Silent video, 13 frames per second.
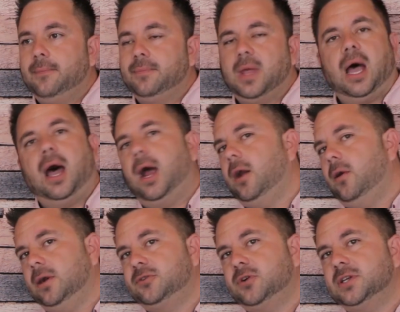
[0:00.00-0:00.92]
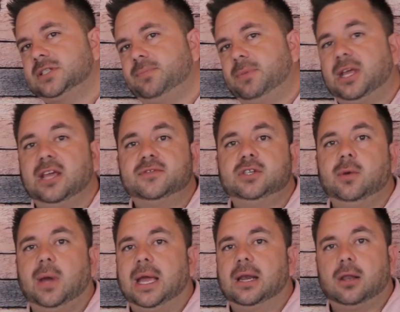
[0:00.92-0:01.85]
higher interest but gives you
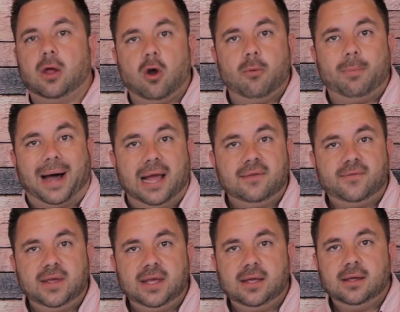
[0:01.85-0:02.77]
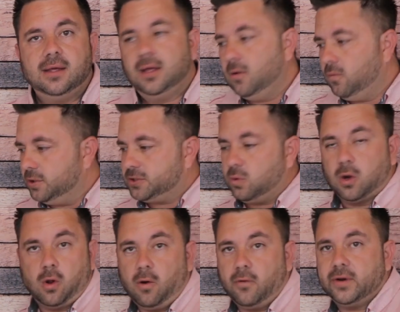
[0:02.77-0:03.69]
a low buy fee, which we'll
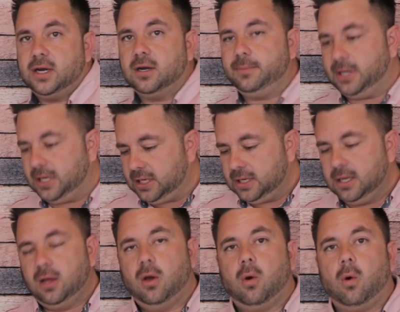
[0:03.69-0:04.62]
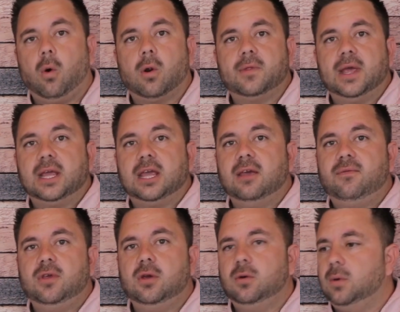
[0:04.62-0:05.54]
go over here in a minute, or they give
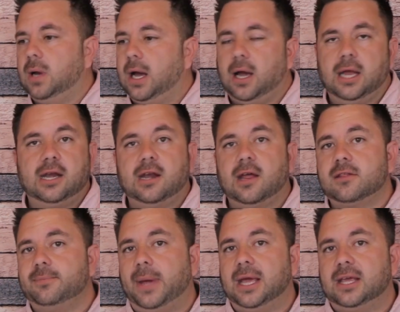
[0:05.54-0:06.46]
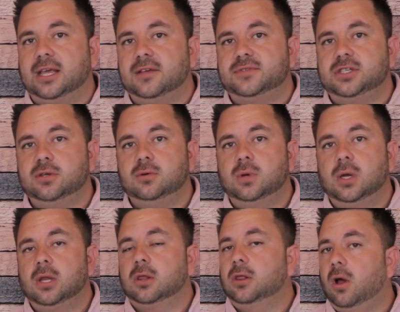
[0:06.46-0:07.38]
you, and another bank gives you
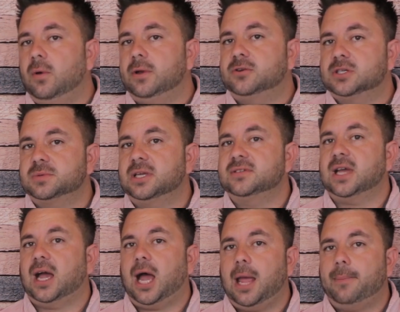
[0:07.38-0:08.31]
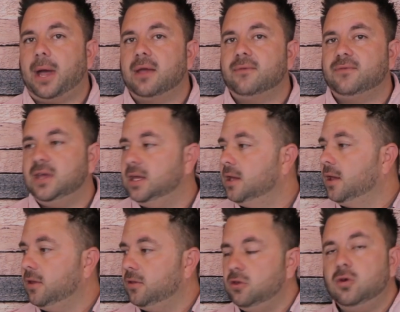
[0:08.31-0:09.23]
low interest but gives you a high buy fee,
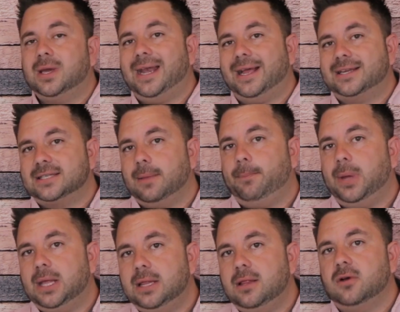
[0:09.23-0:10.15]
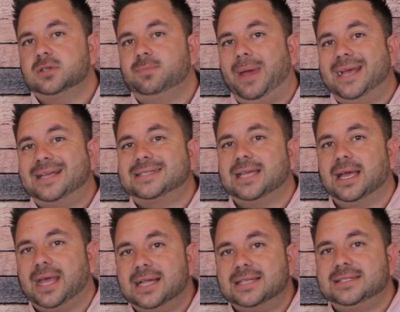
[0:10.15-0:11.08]
you can actually pin those banks
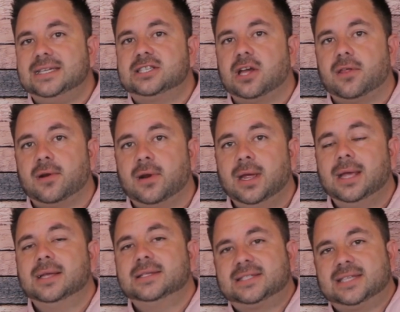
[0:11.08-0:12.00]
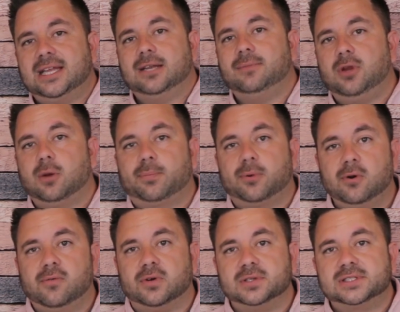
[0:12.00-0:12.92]
against each other, send them your
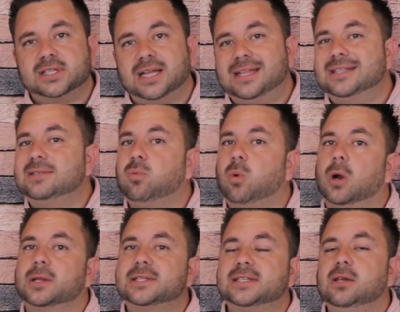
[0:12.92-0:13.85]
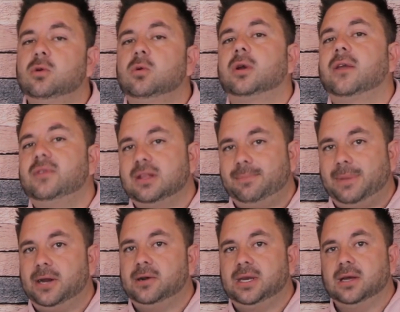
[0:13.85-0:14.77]
approvals, and then work to see who will give you the
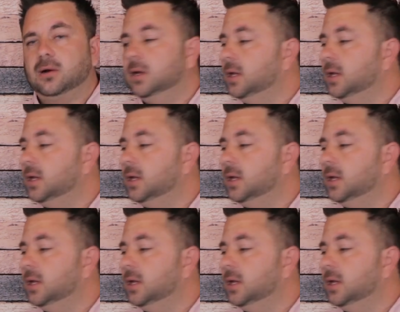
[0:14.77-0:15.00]
better deal.